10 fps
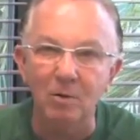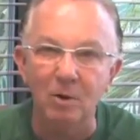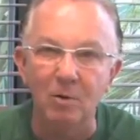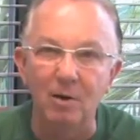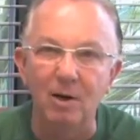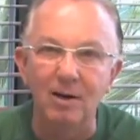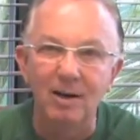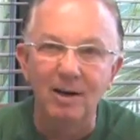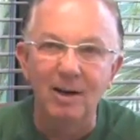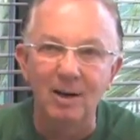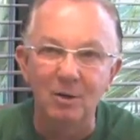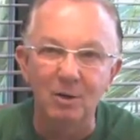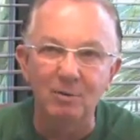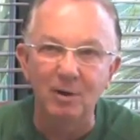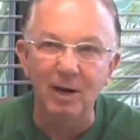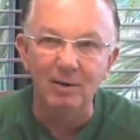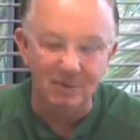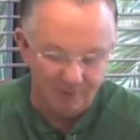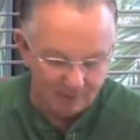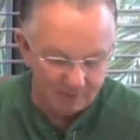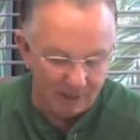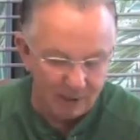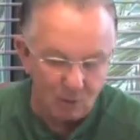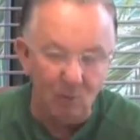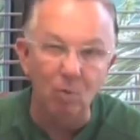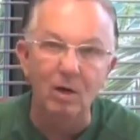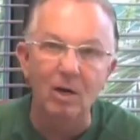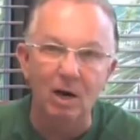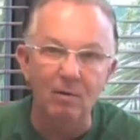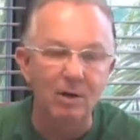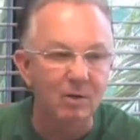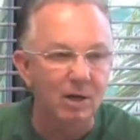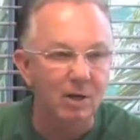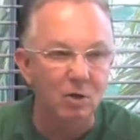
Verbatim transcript: So uh, uh, just for that thing, so we want to cover these things.